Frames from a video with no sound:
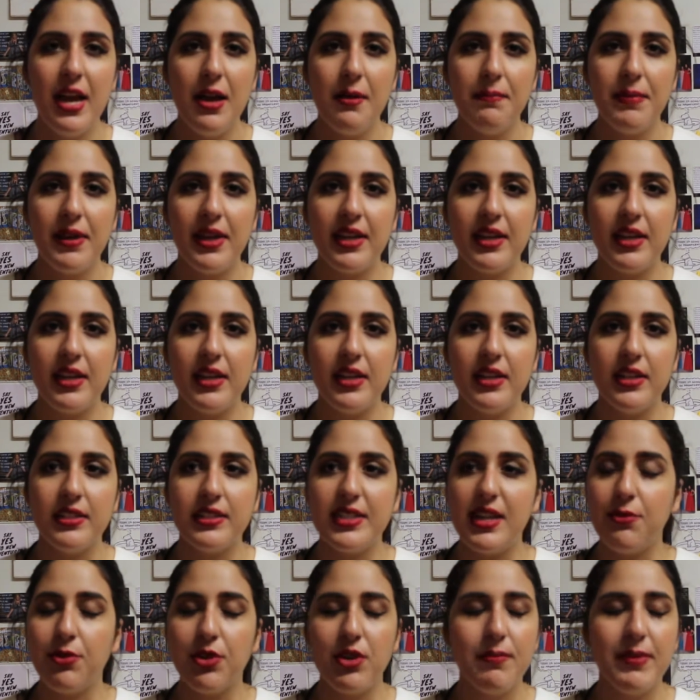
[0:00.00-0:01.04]
because
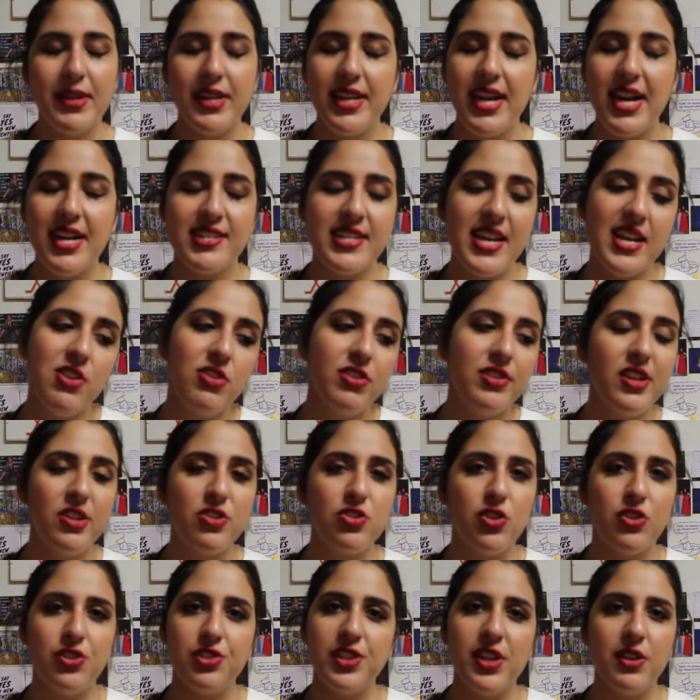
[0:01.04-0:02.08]
that wouldn't be nice. I know that
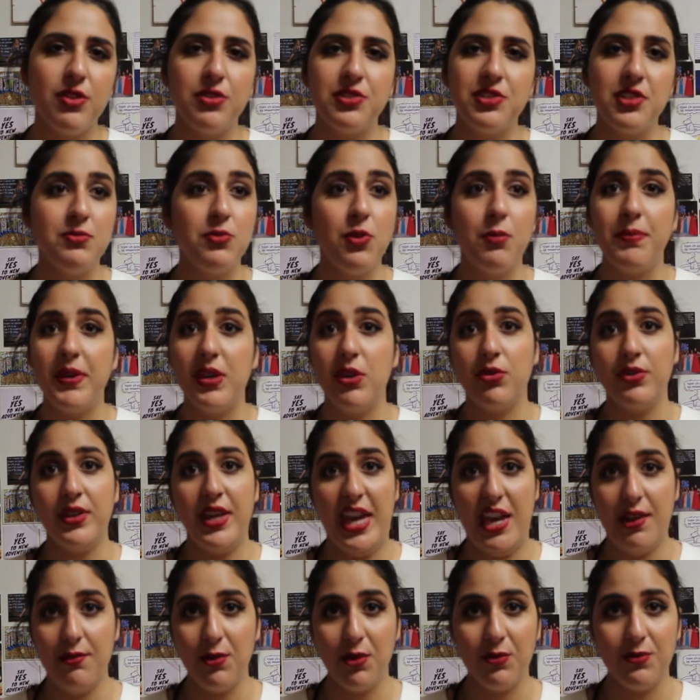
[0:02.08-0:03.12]
George Singleton would be
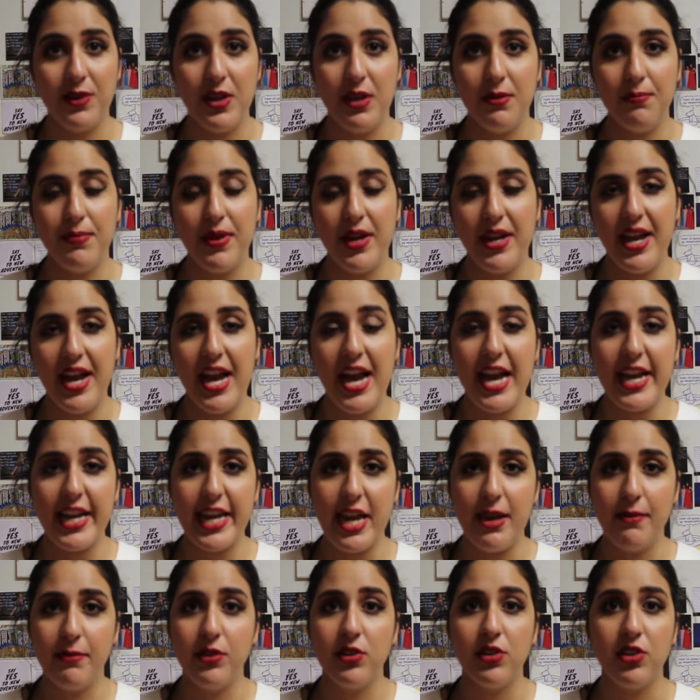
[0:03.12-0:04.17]
okay with it, but I
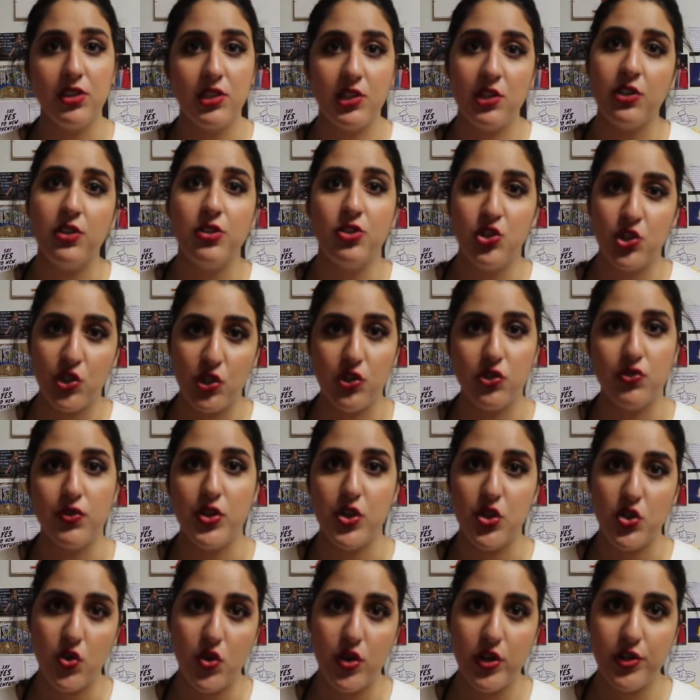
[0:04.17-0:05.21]
am good to the children,
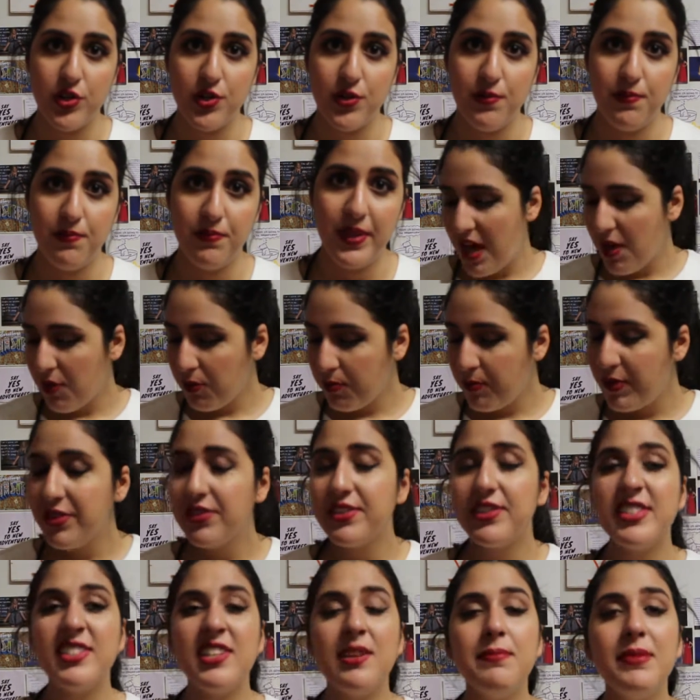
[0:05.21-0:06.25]
George. I will
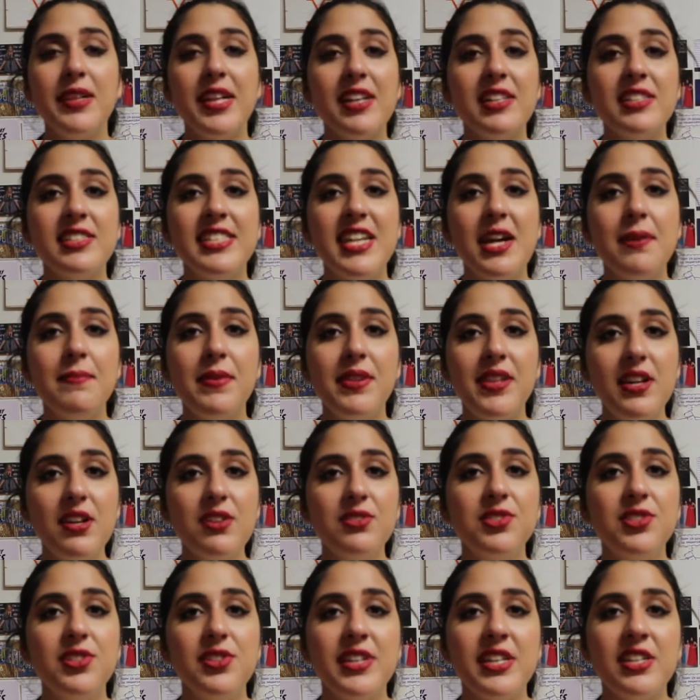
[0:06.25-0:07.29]
put some links down below
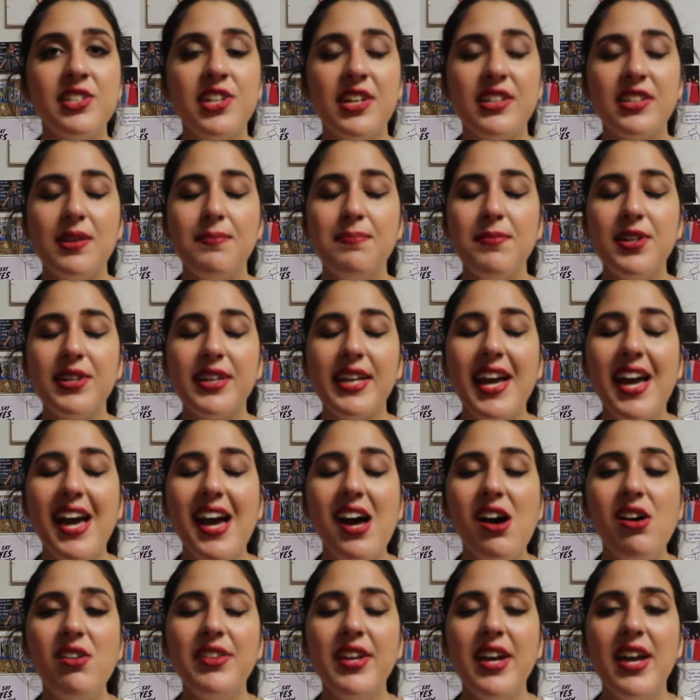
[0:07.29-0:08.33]
so you can check the book
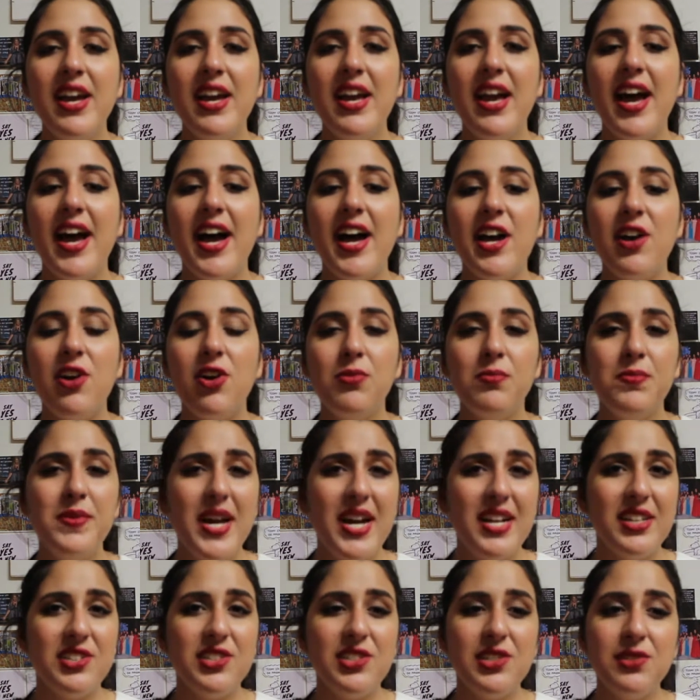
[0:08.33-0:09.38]
out. I hope
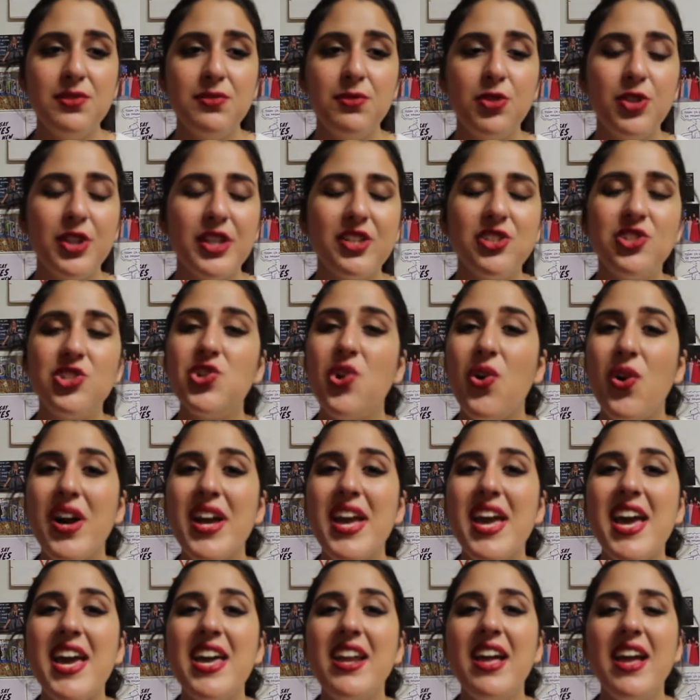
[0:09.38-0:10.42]
that you will enjoy
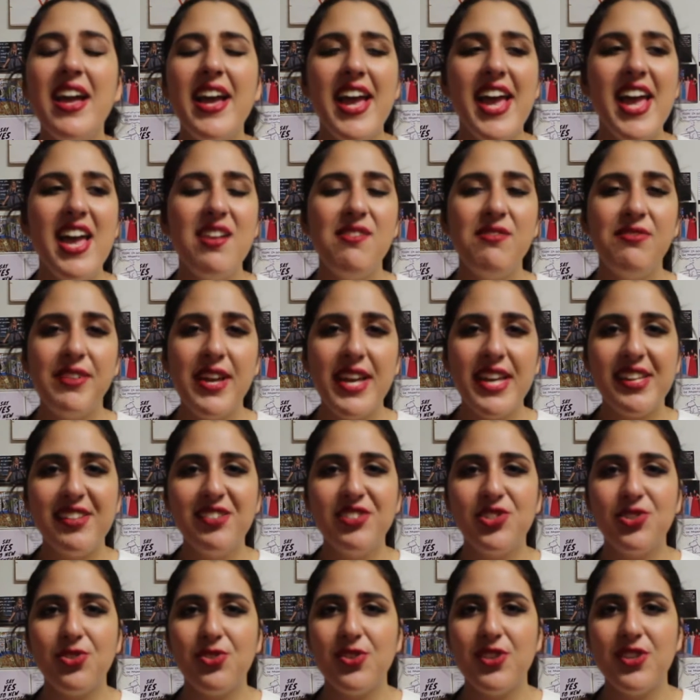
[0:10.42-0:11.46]
it, and thank you,
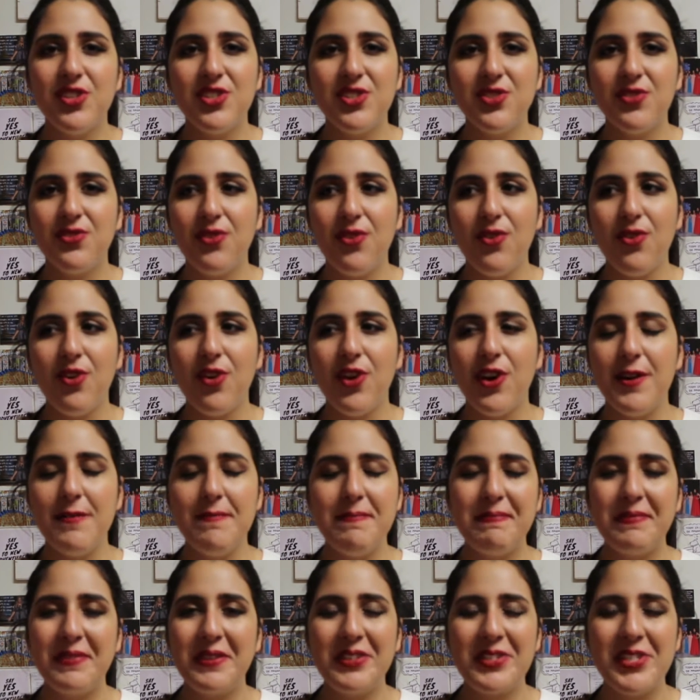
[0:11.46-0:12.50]
George, for
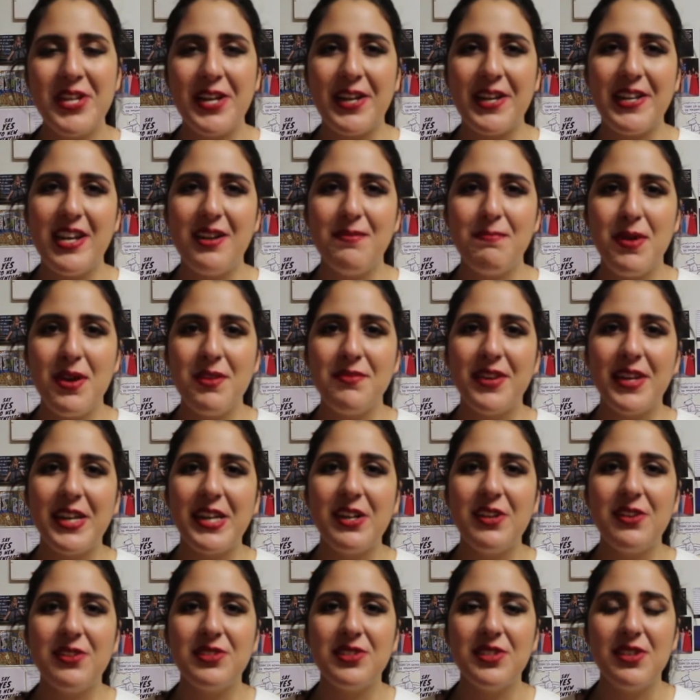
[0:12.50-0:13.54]
checking out my
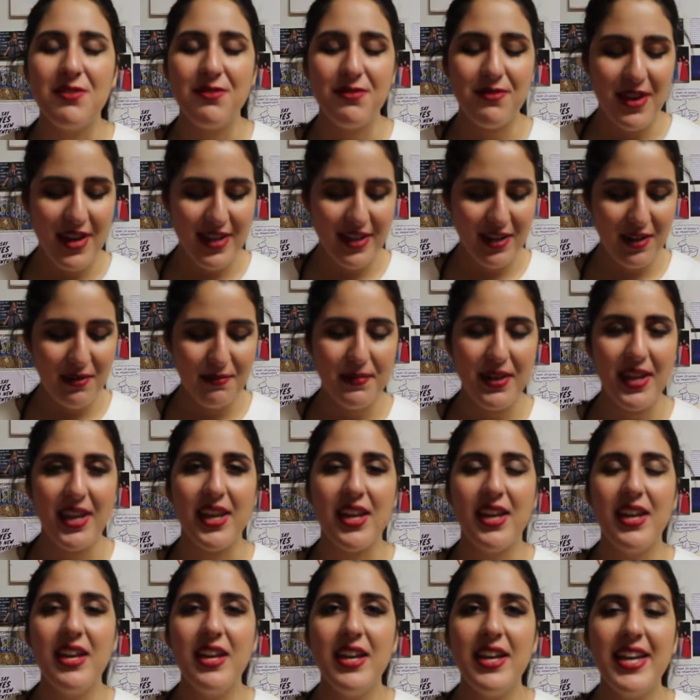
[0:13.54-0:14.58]
videos and finding
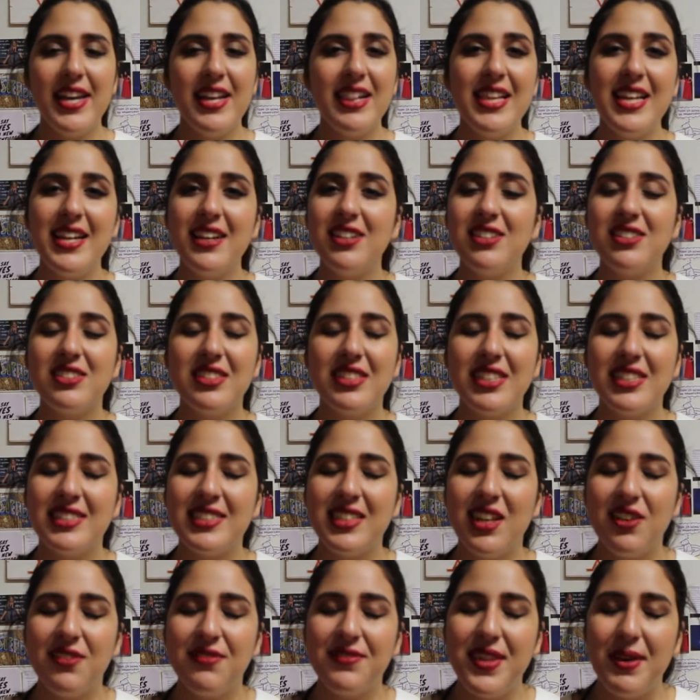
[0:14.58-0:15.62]
me hilariously
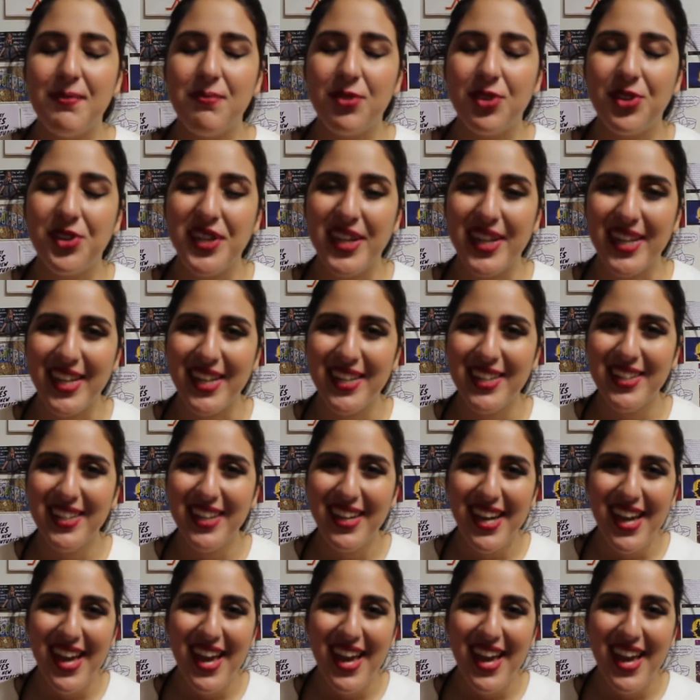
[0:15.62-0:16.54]
self-deprecating.